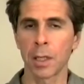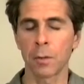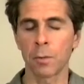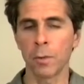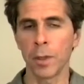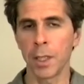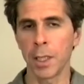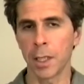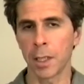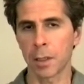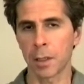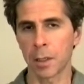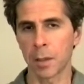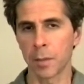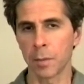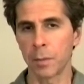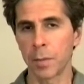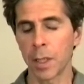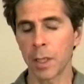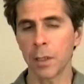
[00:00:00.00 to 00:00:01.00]
We get
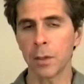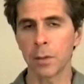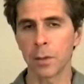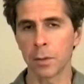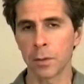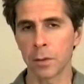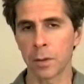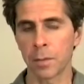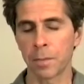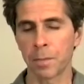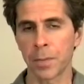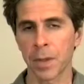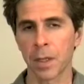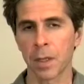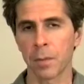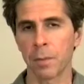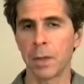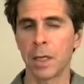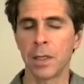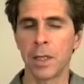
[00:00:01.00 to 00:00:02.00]
compelled
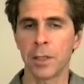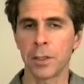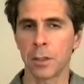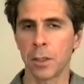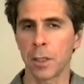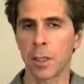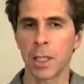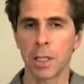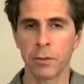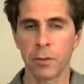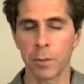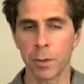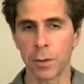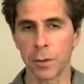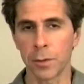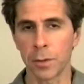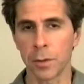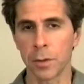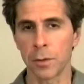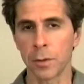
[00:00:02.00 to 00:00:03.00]
by these negative
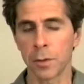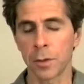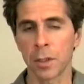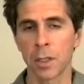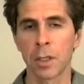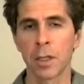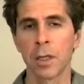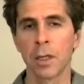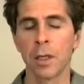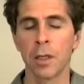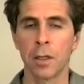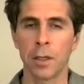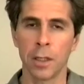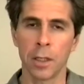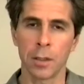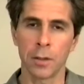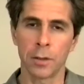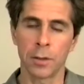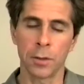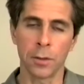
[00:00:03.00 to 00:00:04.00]
emotions
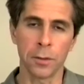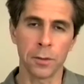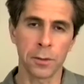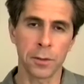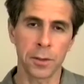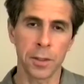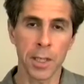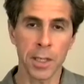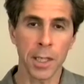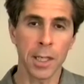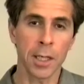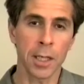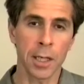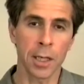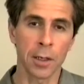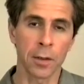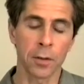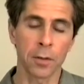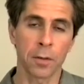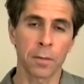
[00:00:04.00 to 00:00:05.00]
into seeking
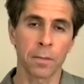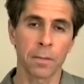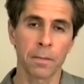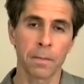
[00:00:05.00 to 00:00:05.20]
out